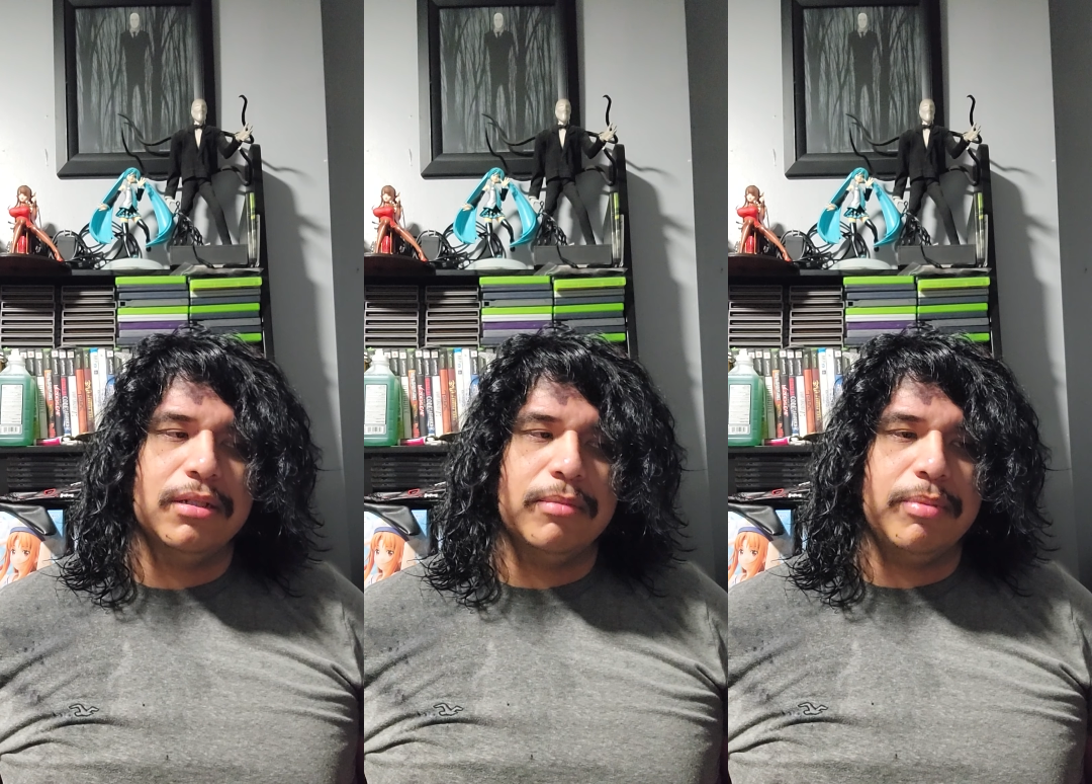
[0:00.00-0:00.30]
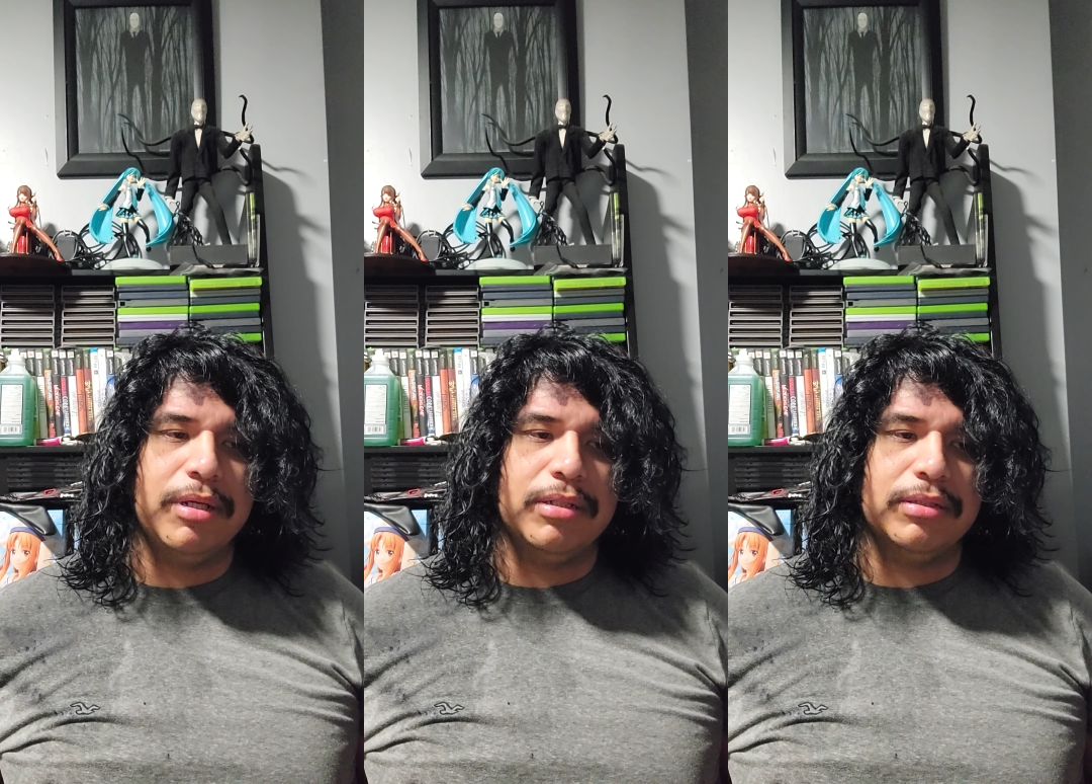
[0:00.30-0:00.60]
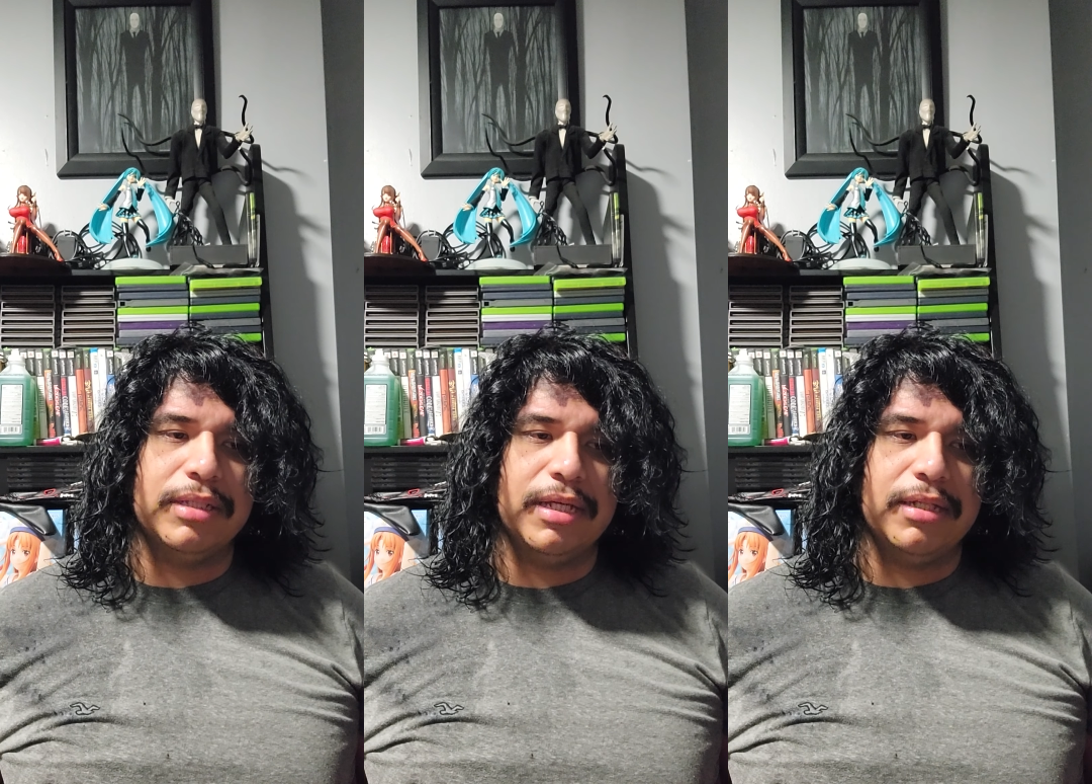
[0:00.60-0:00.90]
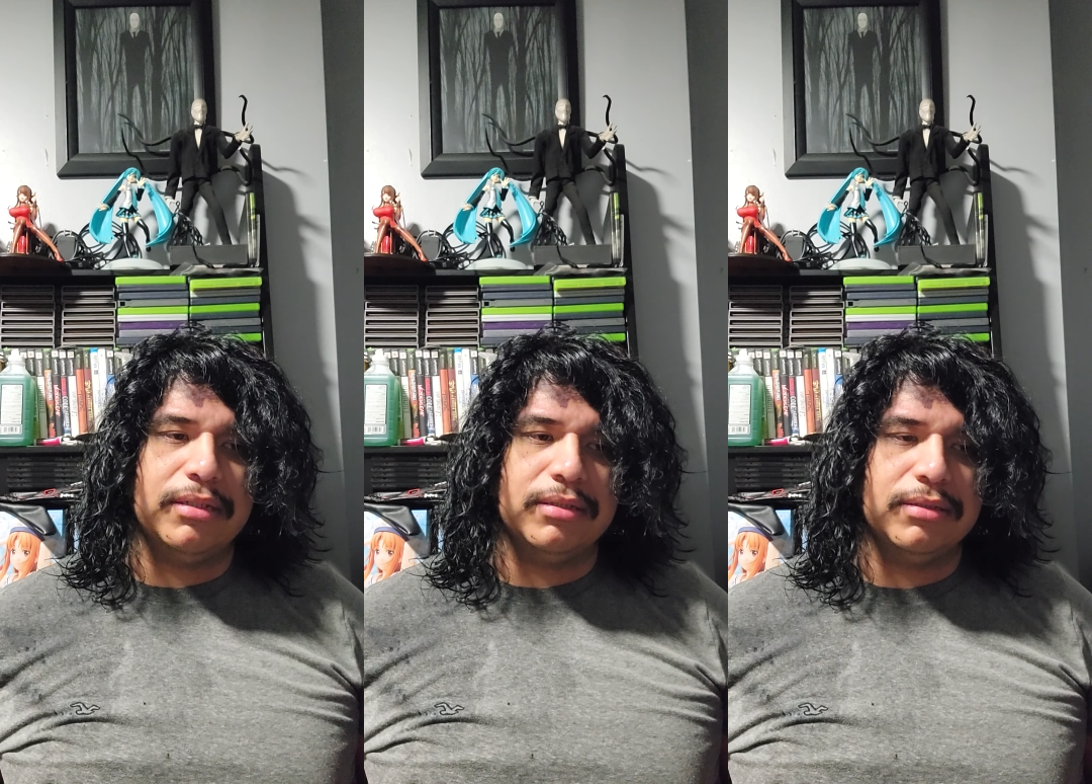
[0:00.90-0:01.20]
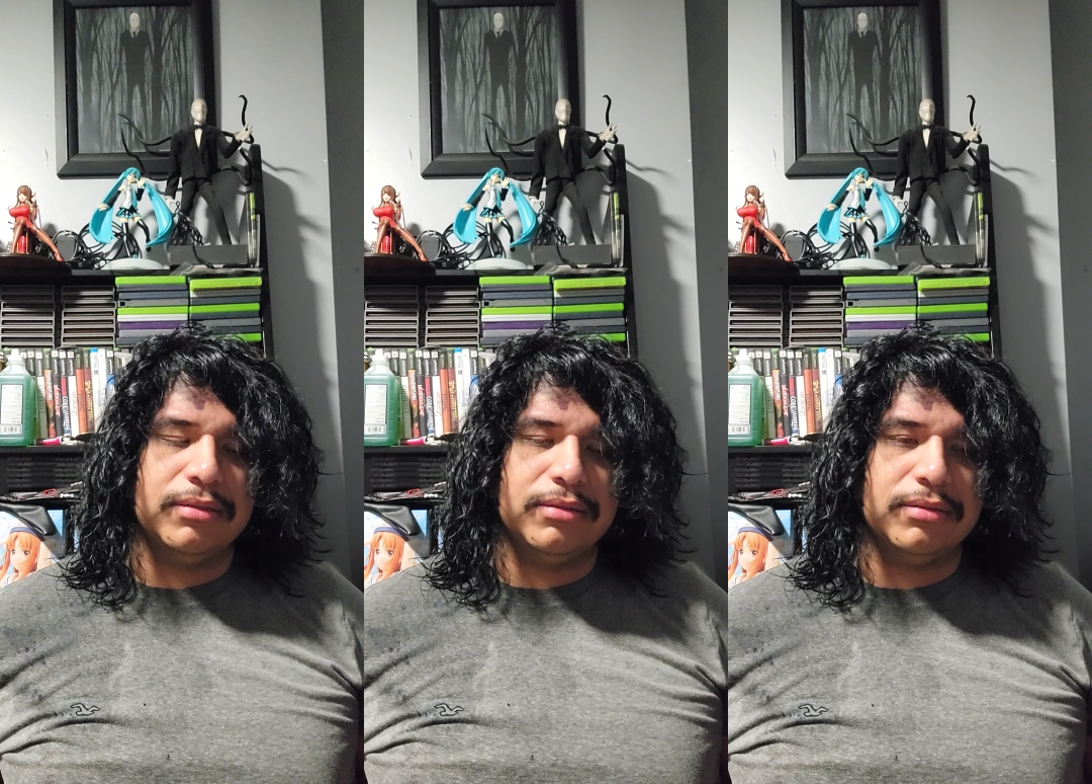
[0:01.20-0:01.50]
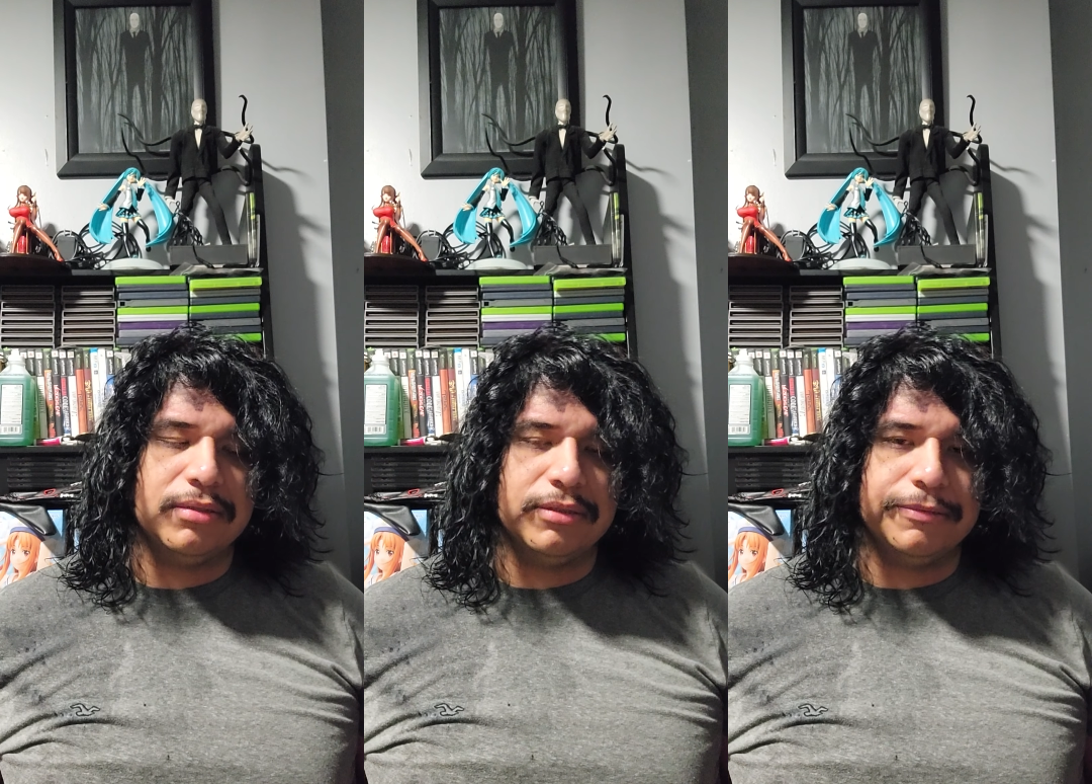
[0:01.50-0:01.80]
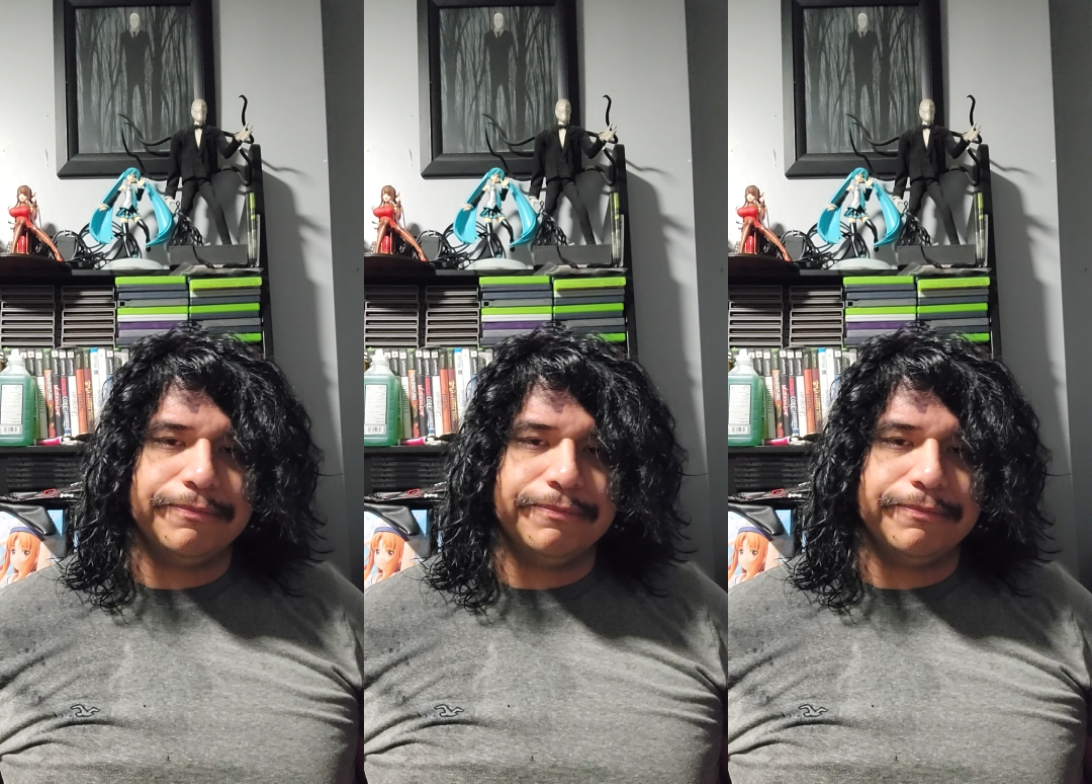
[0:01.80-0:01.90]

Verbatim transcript: about that so